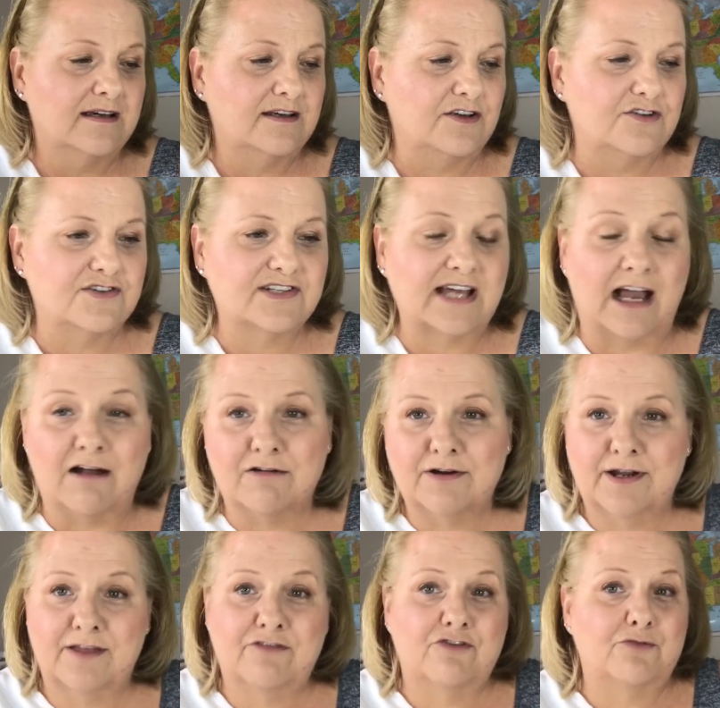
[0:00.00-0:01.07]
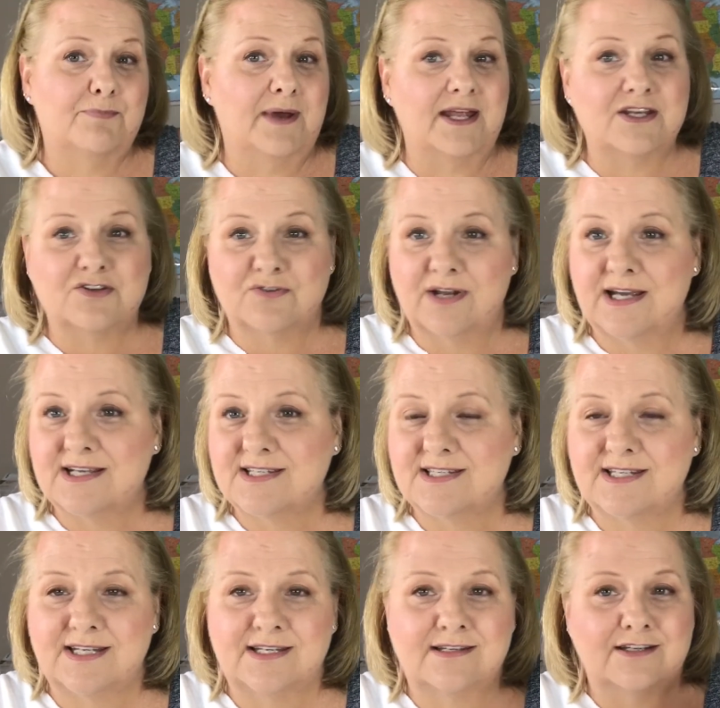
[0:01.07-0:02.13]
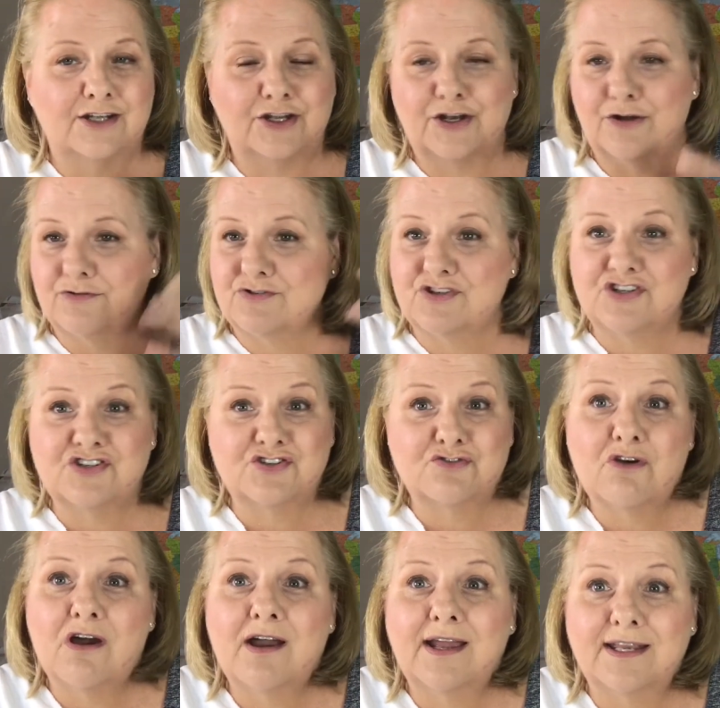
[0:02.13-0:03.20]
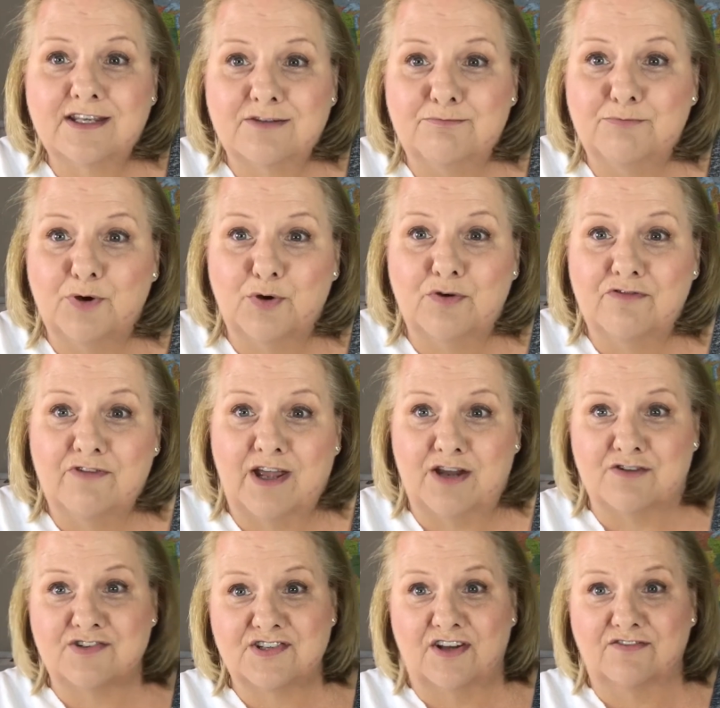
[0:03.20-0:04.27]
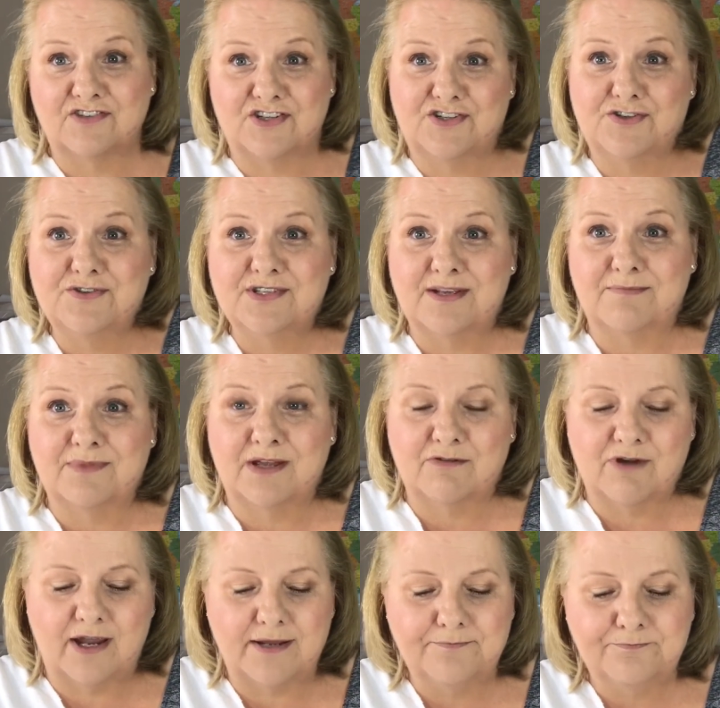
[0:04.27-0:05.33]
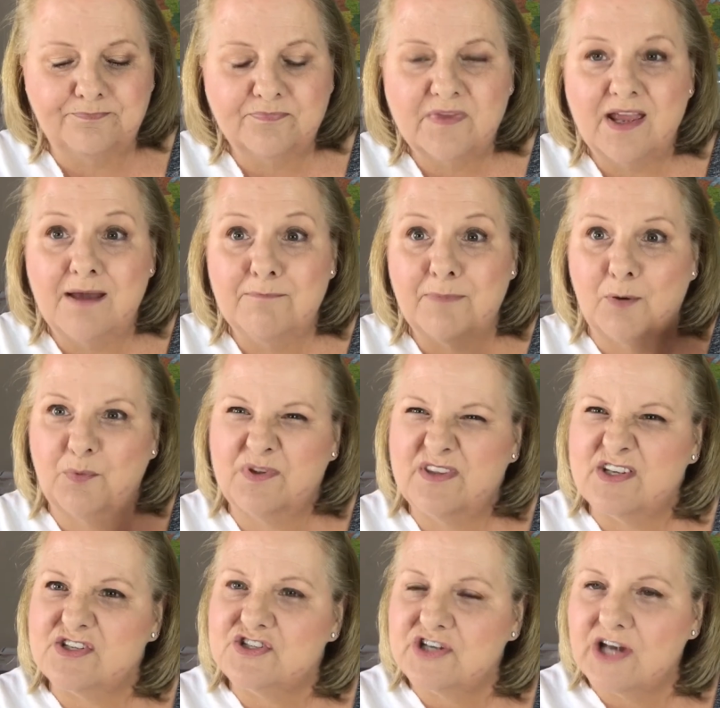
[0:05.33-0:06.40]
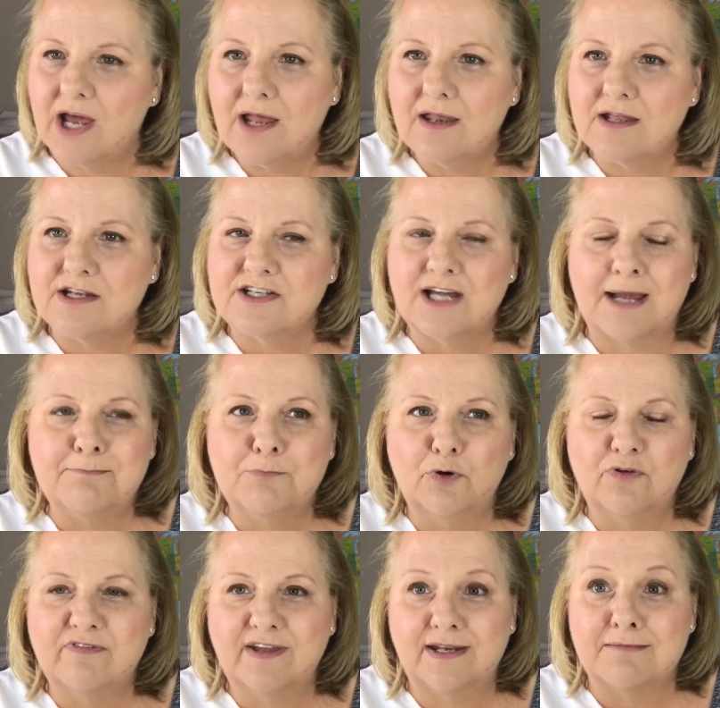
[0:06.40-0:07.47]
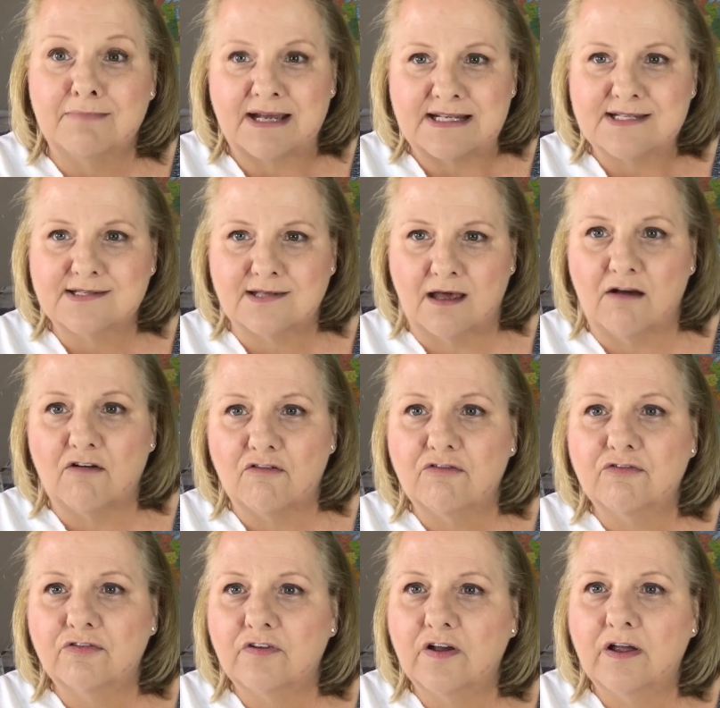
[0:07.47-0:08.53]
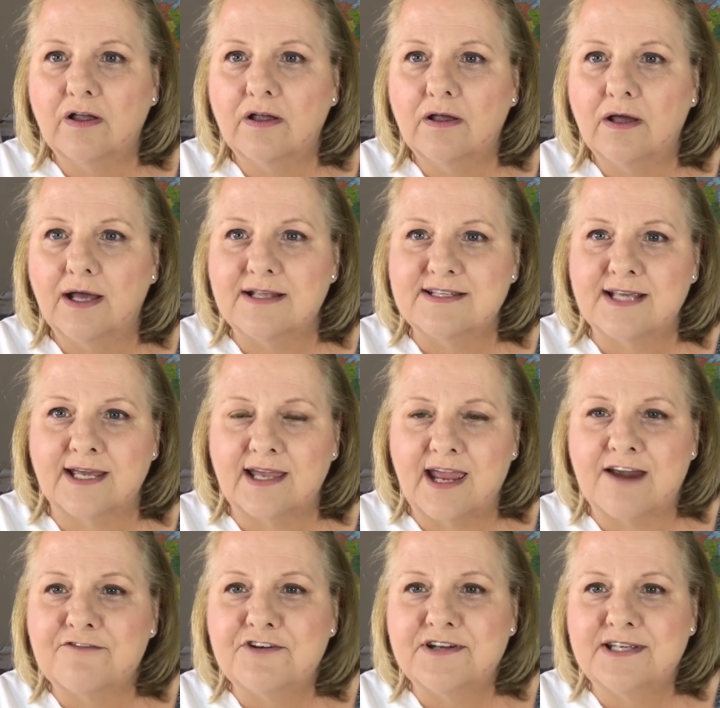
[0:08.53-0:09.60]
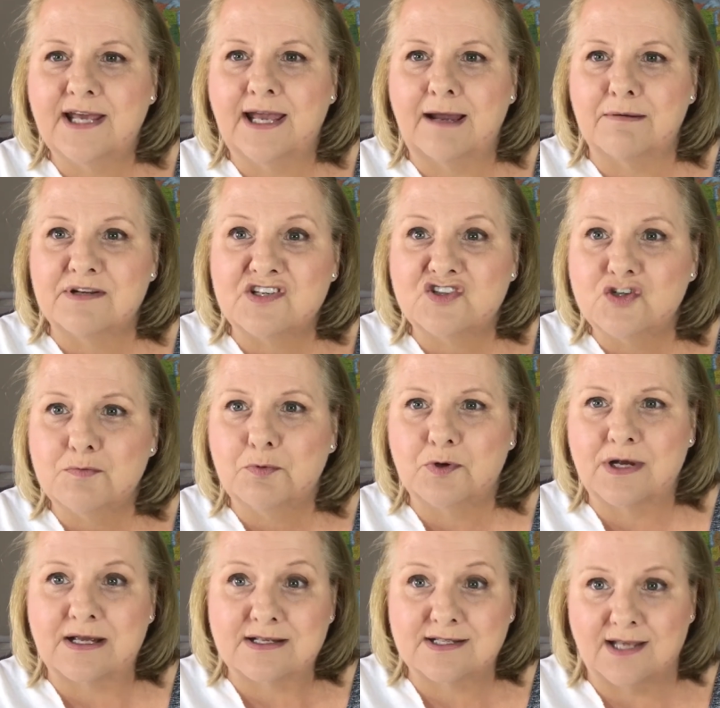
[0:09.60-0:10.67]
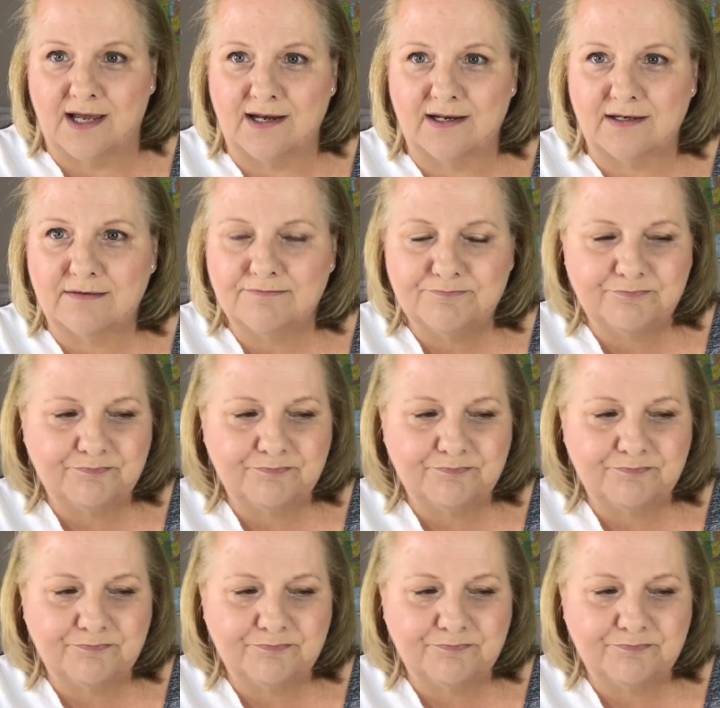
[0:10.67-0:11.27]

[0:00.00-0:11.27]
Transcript: You're scouring through Pinterest and, you know, just trying to motivate yourself to do something, right? But with this challenge, I motivated myself. It's like every day I was super excited.